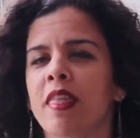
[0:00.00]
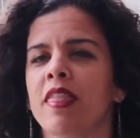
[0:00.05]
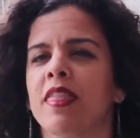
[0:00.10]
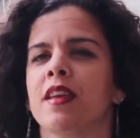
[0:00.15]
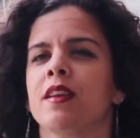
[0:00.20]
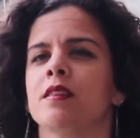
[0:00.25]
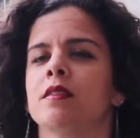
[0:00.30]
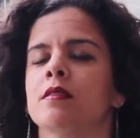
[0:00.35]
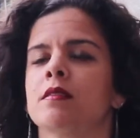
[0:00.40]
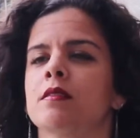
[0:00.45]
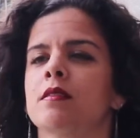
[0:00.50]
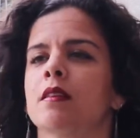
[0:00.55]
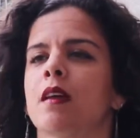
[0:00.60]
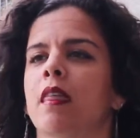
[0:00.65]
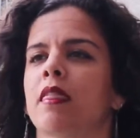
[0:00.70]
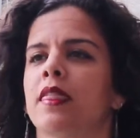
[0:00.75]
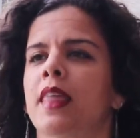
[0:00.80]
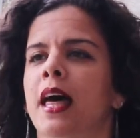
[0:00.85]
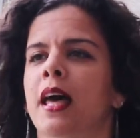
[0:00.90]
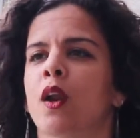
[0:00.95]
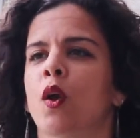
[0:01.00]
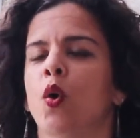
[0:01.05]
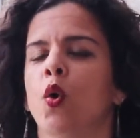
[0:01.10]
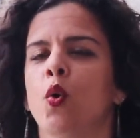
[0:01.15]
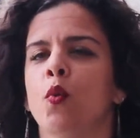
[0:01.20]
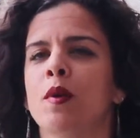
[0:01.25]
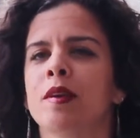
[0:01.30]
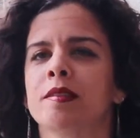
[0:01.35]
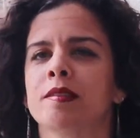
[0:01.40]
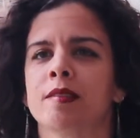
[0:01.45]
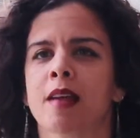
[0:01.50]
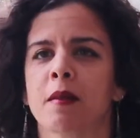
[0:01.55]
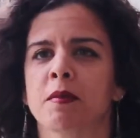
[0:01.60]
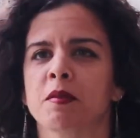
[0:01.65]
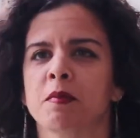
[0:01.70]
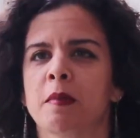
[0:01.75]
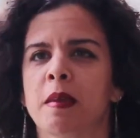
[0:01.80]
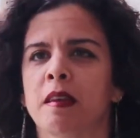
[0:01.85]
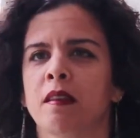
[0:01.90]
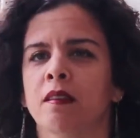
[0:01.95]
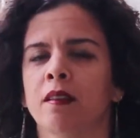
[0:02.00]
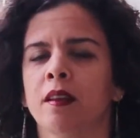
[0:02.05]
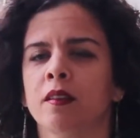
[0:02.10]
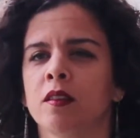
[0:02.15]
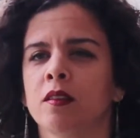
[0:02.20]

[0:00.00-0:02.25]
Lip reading: of the things that always stops me